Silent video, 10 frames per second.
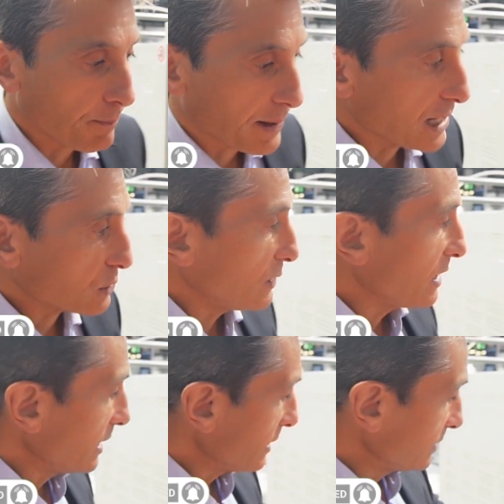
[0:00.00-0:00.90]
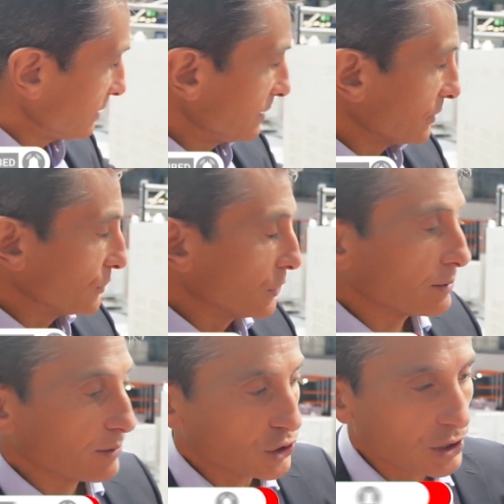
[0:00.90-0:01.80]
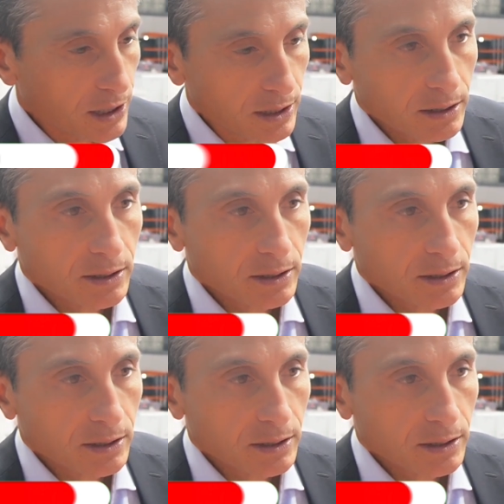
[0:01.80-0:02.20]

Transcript: plus we have the third machine,